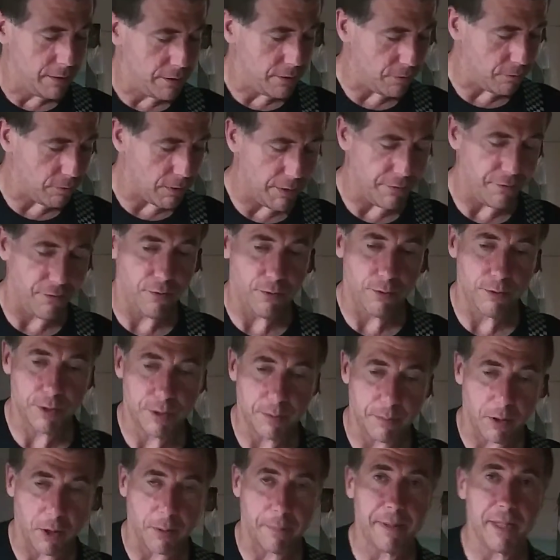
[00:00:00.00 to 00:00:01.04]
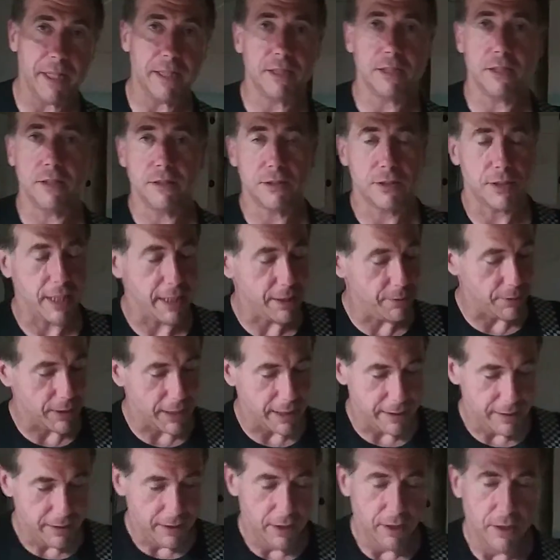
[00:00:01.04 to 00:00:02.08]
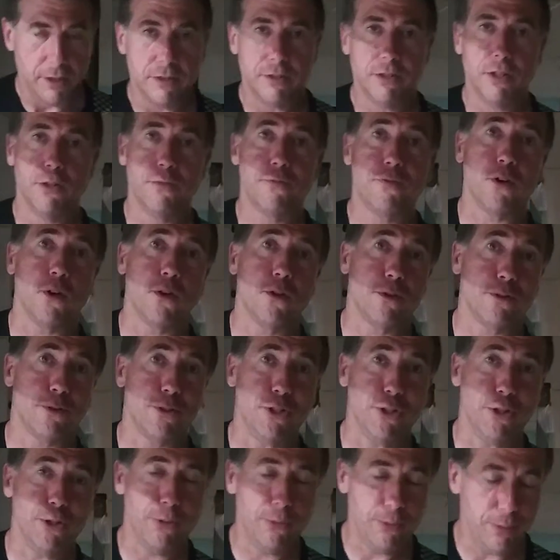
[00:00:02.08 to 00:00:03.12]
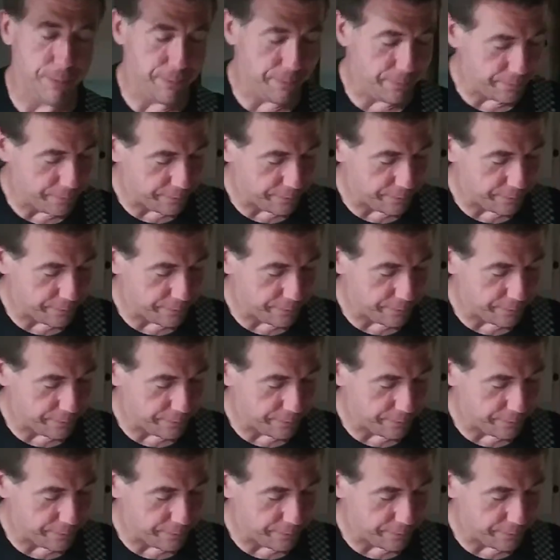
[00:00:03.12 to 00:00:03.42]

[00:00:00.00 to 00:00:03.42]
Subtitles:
to run through some arpeggios. Anyway, no further ado.